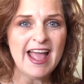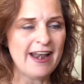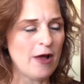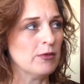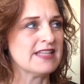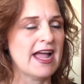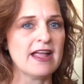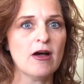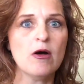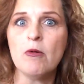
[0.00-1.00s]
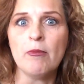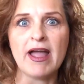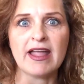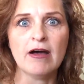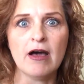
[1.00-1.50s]
And I was like, oh
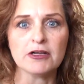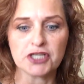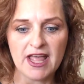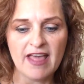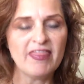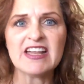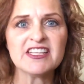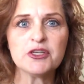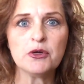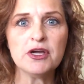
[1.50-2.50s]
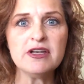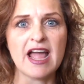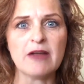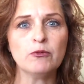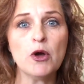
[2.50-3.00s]
my gosh, that is so good. And
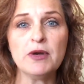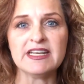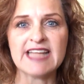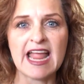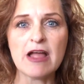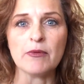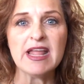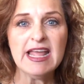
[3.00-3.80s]
I wrote it down.